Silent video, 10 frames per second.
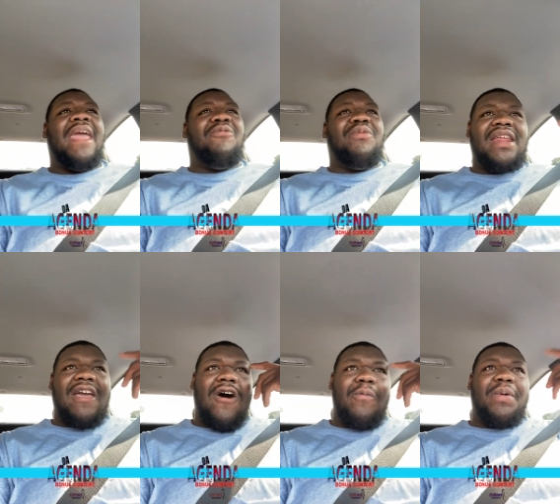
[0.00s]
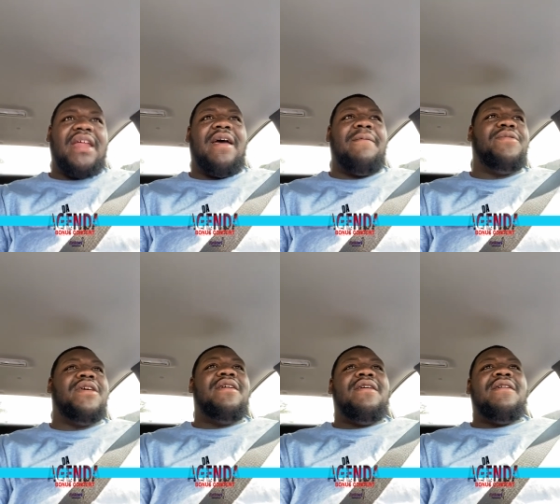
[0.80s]
it really opened up
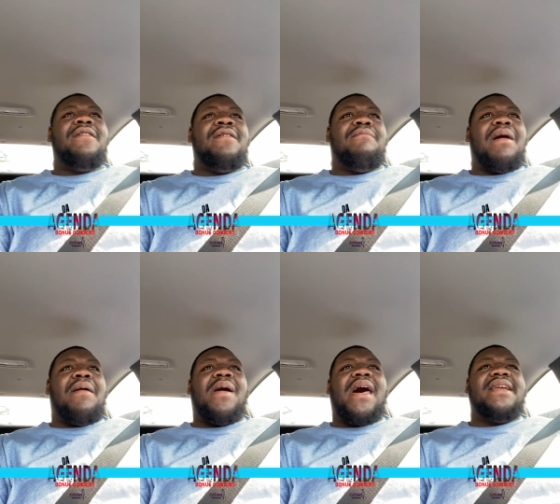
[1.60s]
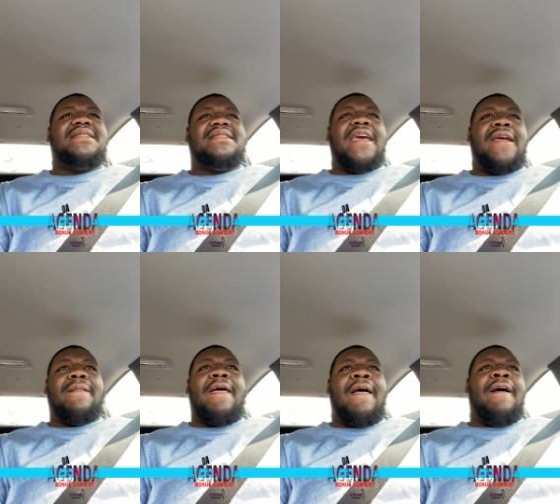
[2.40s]
my mindset
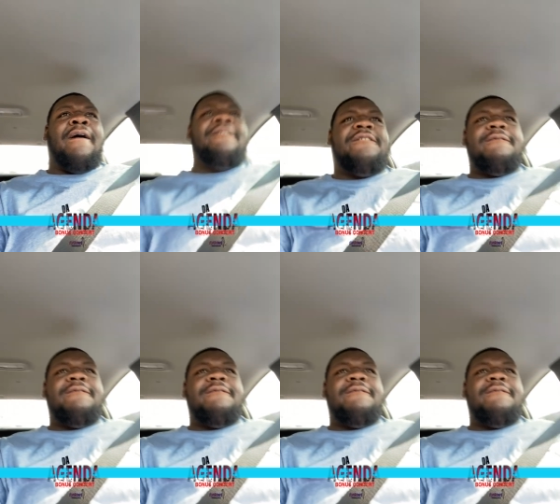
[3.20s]
of